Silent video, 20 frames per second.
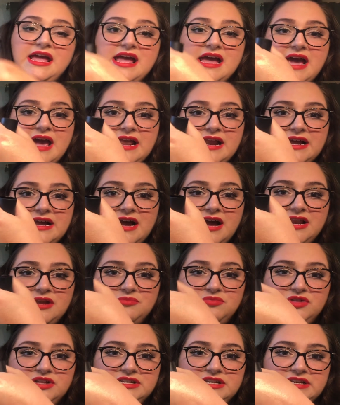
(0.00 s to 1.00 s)
And I kind of
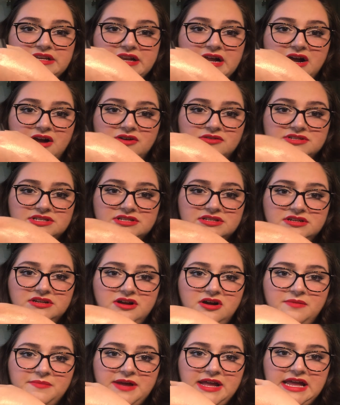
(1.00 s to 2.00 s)
blended it out
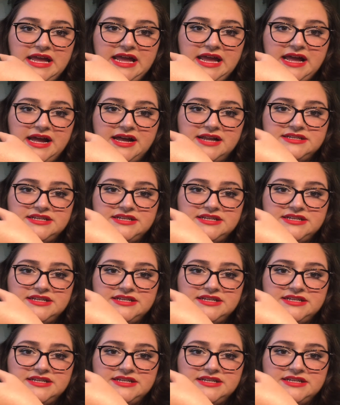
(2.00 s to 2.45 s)
on my hand,